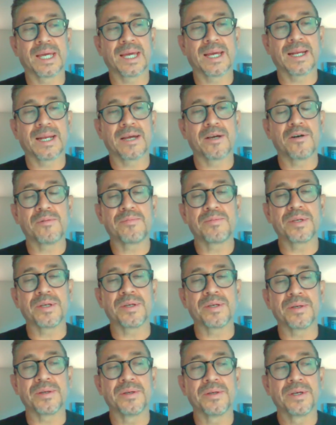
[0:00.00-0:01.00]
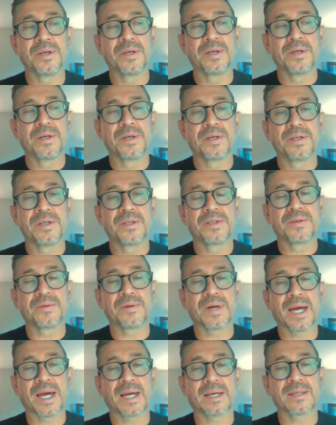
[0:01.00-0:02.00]
can help you
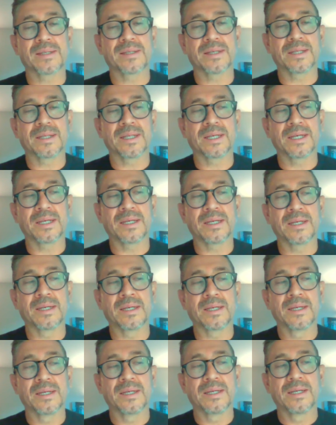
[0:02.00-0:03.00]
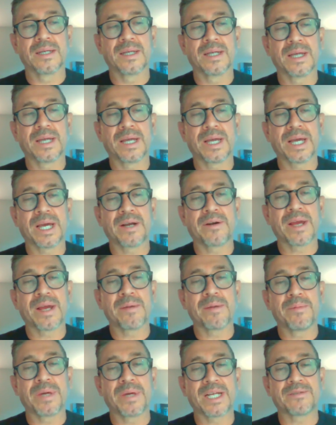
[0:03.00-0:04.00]
to actually
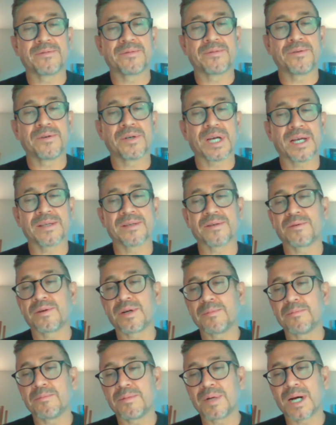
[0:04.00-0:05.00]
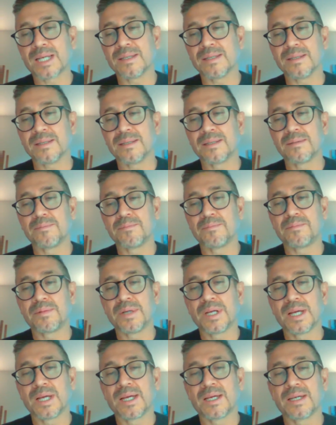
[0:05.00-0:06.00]
prepare a better forecast or a budget.
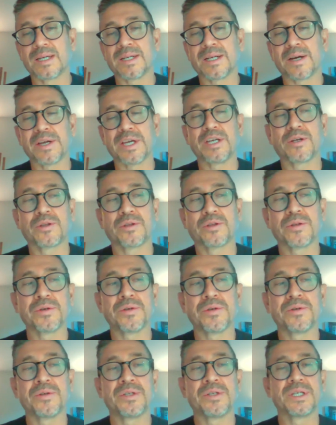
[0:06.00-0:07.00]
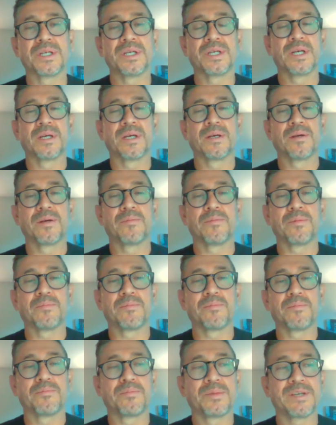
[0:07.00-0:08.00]
Include
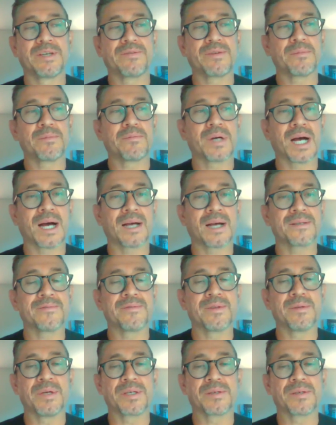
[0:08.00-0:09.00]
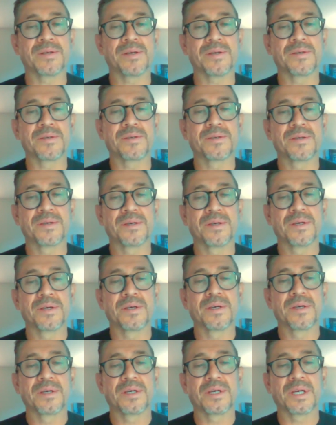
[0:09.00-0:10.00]
different parts of the business
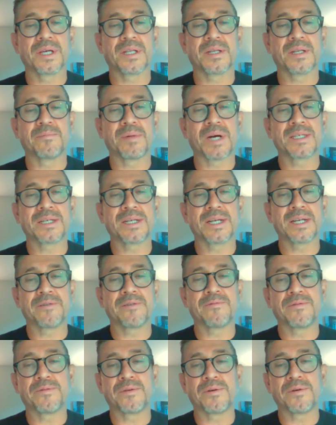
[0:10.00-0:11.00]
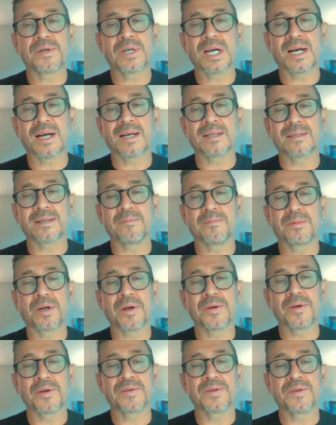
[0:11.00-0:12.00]
in the budgeting and forecasting
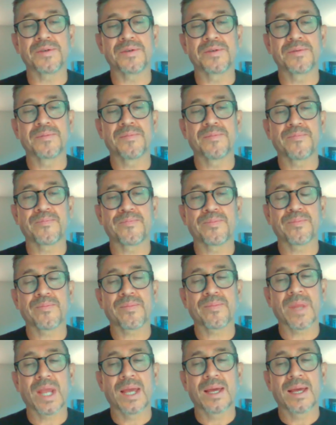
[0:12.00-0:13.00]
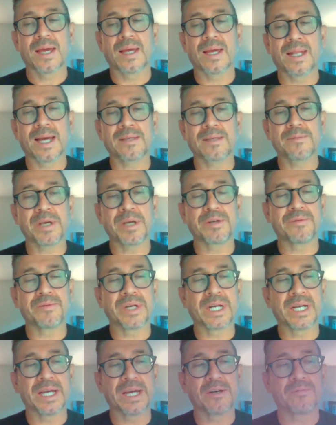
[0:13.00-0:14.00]
process. And that's been
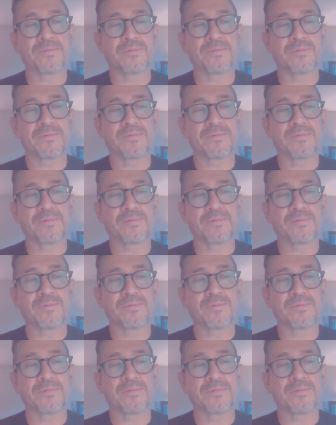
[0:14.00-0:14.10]
really